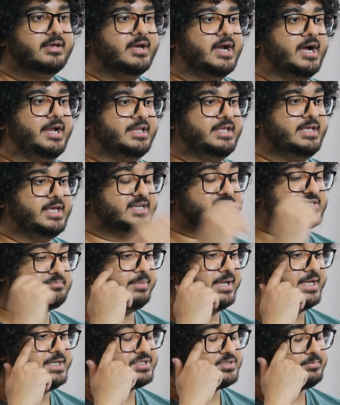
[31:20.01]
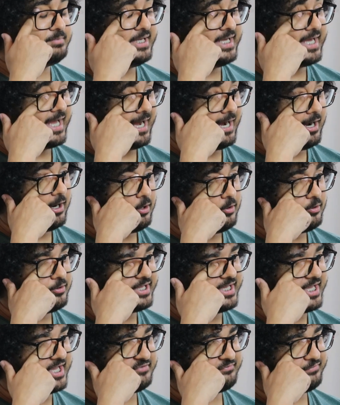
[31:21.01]
And he explained to me how
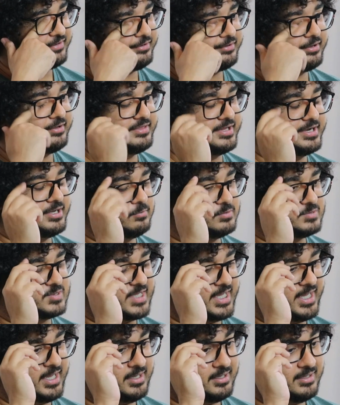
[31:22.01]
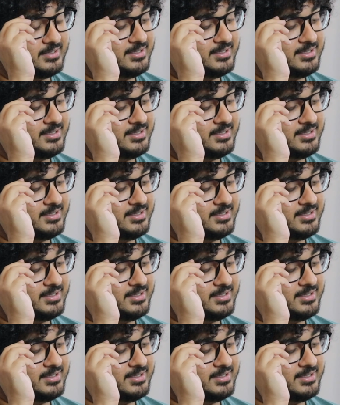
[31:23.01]
he had found out that I was gay.